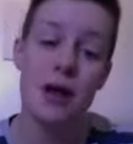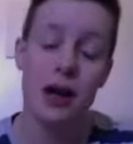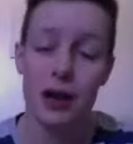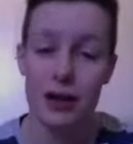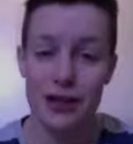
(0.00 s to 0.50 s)

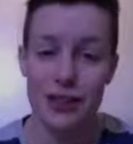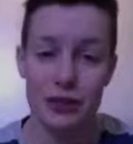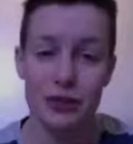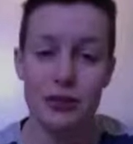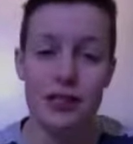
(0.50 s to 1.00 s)
Alright,
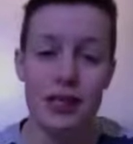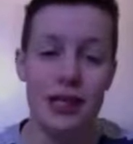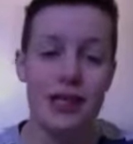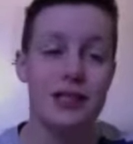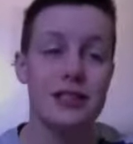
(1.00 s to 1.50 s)
so
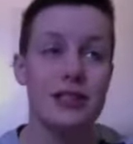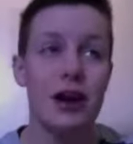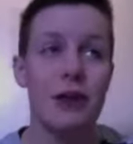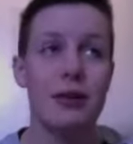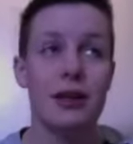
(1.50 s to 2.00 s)
today's
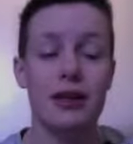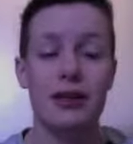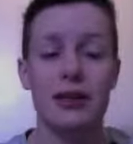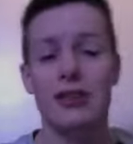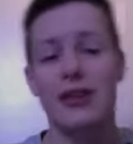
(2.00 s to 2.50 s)
topic
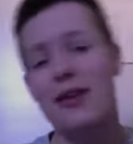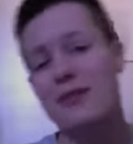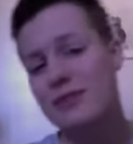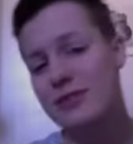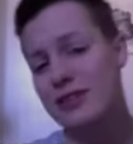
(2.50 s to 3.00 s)
is
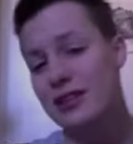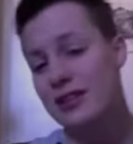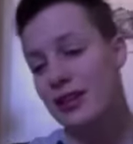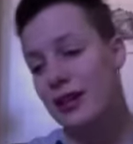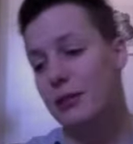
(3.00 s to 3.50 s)

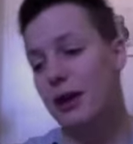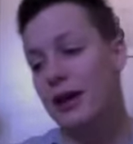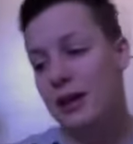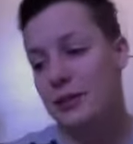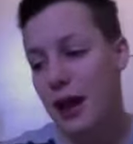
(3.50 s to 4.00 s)

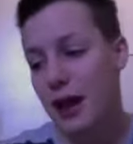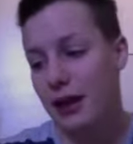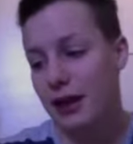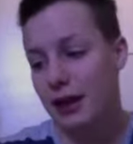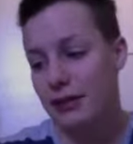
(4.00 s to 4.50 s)
binding and
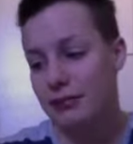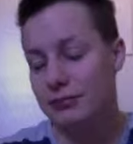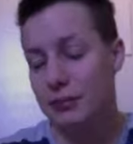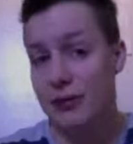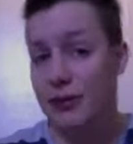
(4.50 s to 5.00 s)
packing,
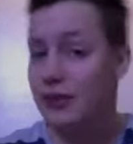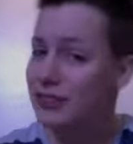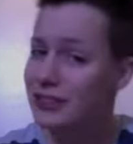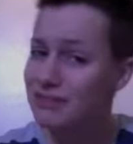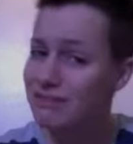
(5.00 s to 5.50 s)
my favorite.